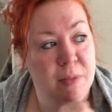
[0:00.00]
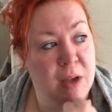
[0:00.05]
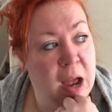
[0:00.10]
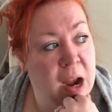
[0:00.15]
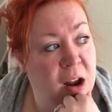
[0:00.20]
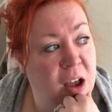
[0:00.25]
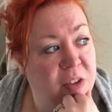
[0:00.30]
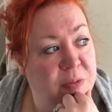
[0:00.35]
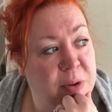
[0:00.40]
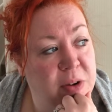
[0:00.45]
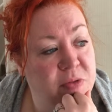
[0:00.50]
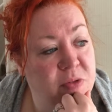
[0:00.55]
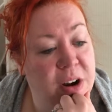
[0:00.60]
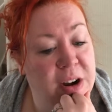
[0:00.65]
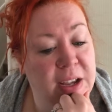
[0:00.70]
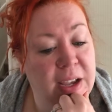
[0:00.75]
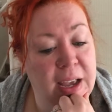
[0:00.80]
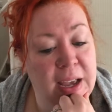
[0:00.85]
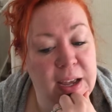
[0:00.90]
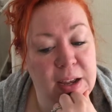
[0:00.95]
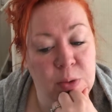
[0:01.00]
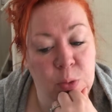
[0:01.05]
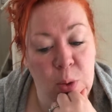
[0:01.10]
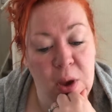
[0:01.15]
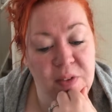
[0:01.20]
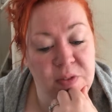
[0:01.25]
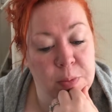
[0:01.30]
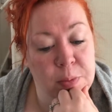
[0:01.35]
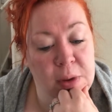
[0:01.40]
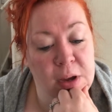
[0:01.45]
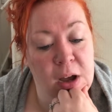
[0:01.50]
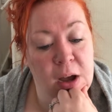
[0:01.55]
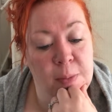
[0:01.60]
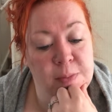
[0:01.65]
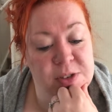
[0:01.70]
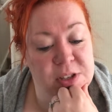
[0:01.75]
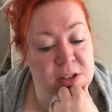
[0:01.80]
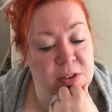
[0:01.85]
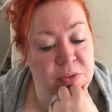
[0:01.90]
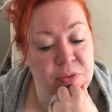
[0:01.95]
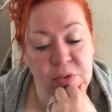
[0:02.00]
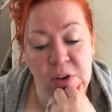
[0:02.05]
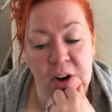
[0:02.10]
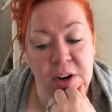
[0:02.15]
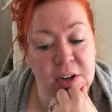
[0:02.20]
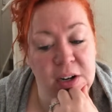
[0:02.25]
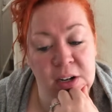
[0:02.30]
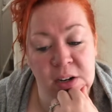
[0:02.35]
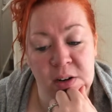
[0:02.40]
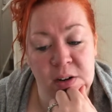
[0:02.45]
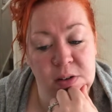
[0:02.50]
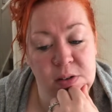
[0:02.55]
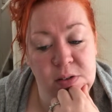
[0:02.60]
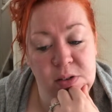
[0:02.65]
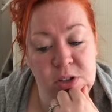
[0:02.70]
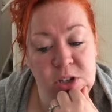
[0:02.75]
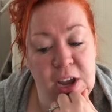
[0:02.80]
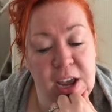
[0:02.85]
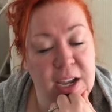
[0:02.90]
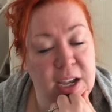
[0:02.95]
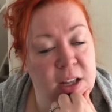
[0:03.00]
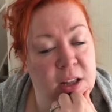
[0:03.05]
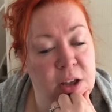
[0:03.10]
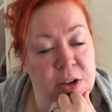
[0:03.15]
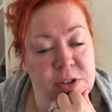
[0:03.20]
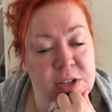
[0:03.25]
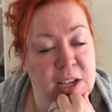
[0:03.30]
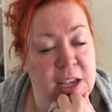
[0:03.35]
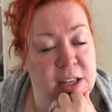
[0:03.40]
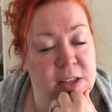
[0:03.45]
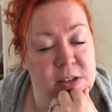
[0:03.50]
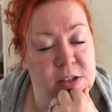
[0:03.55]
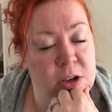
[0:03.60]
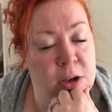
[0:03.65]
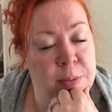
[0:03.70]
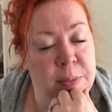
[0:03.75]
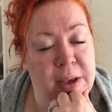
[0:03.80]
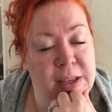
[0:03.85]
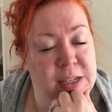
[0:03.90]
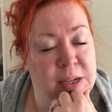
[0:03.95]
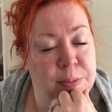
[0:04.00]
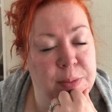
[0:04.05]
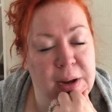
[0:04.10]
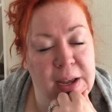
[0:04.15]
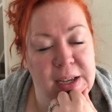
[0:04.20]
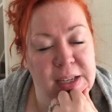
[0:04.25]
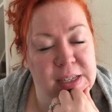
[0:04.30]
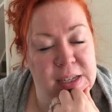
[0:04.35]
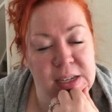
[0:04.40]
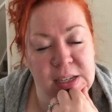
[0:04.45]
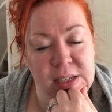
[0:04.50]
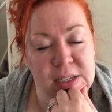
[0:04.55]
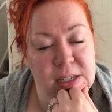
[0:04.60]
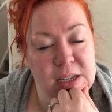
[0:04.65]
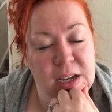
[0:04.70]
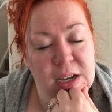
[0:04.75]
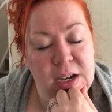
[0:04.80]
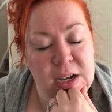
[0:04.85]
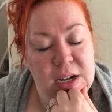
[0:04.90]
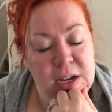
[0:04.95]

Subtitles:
and I've been running it and waving my arms at the front and taking those kids to amazing places,